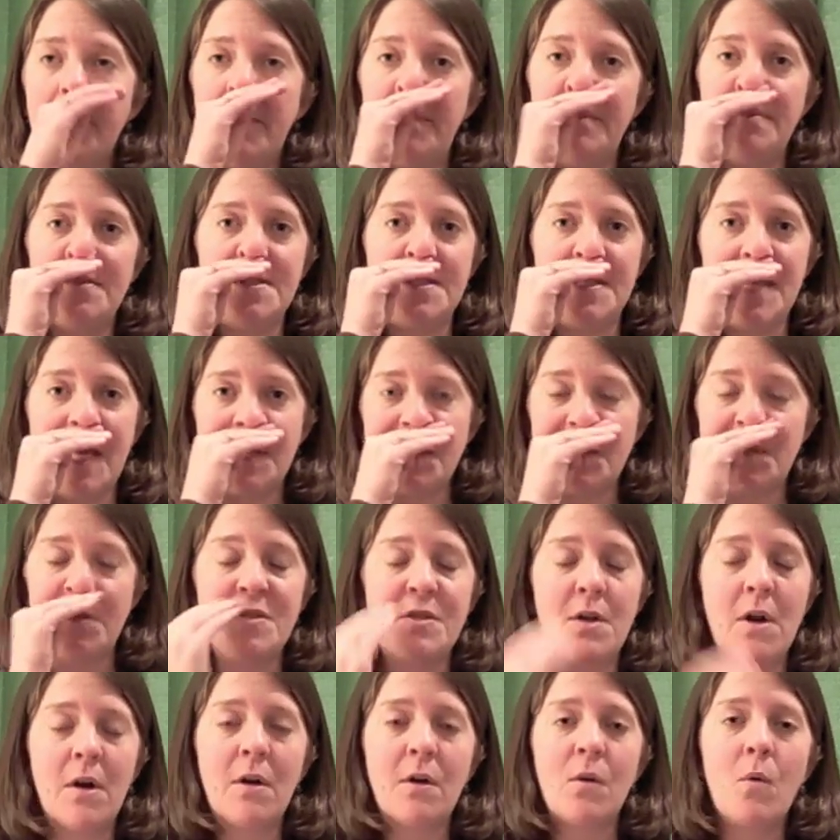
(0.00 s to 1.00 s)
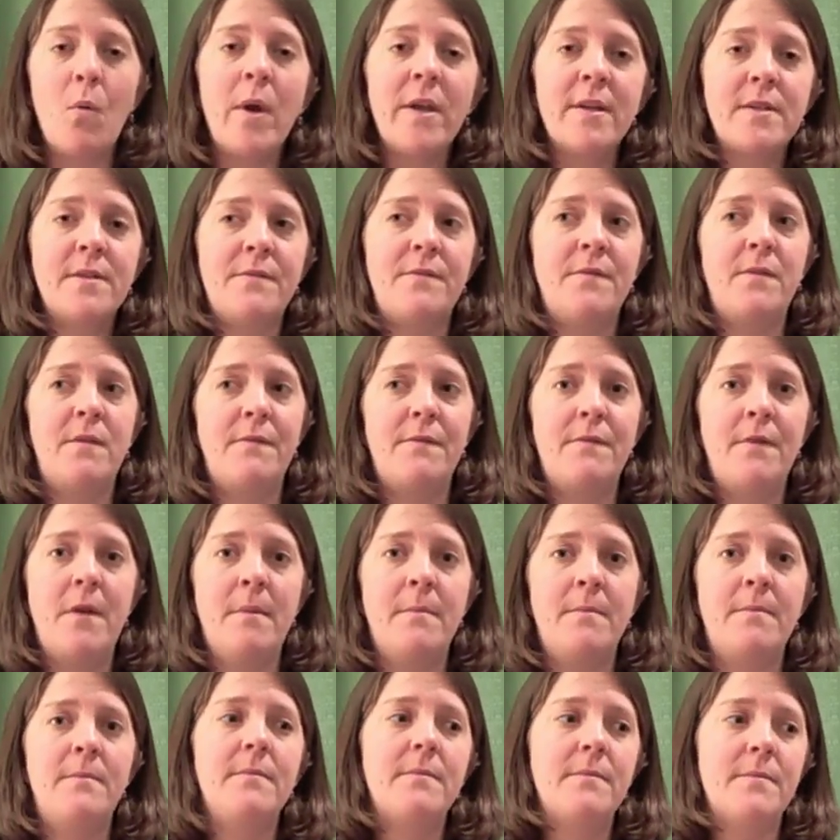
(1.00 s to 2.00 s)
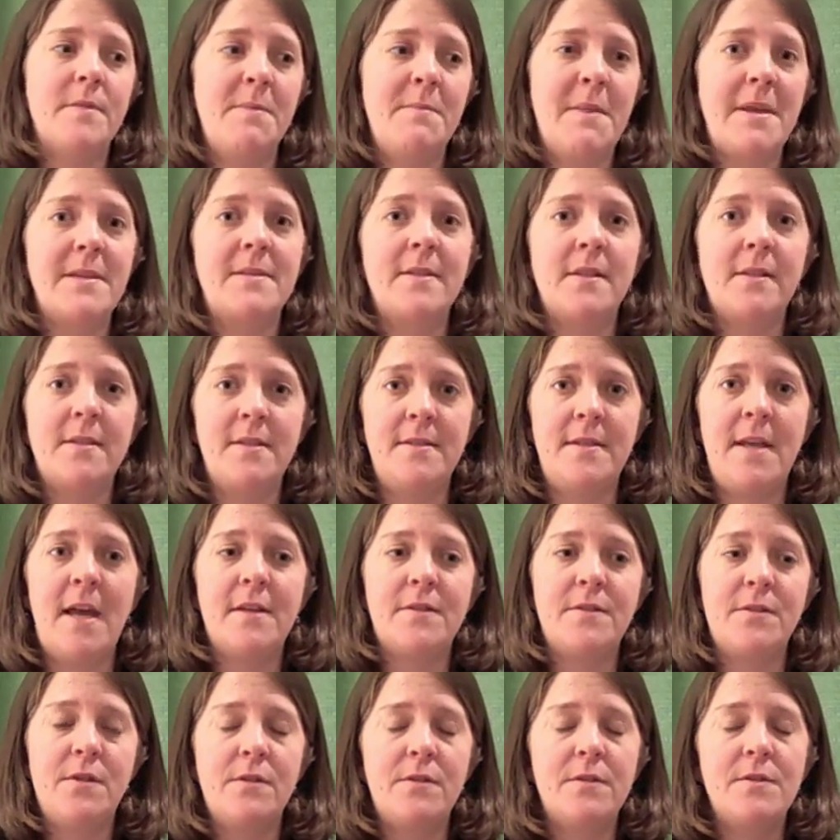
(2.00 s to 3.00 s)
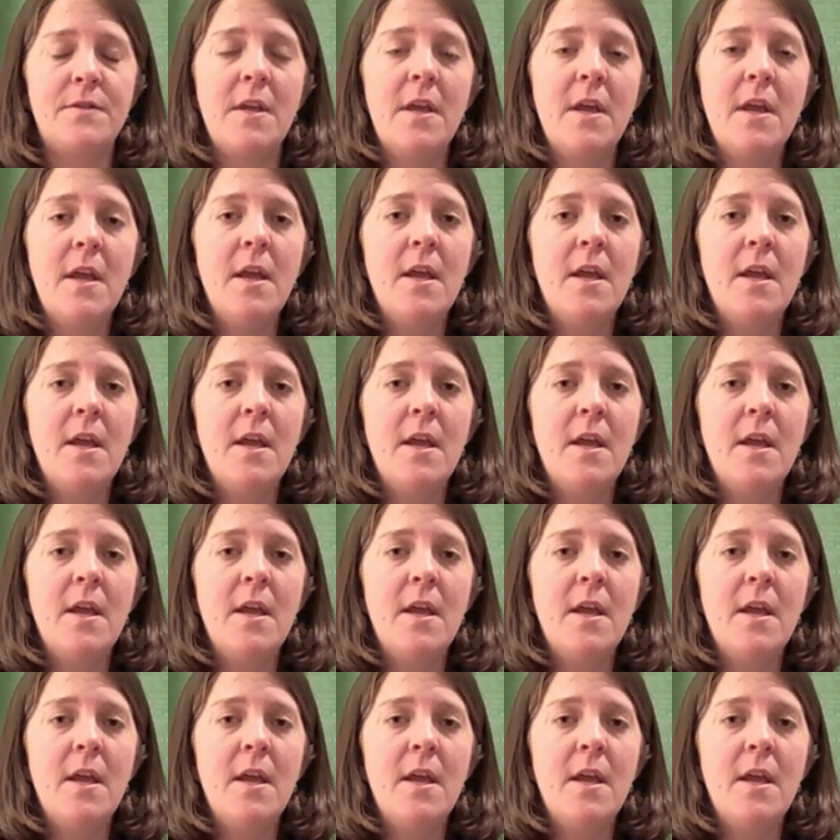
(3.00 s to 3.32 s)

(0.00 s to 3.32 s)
disasters are quite different from domestic disasters.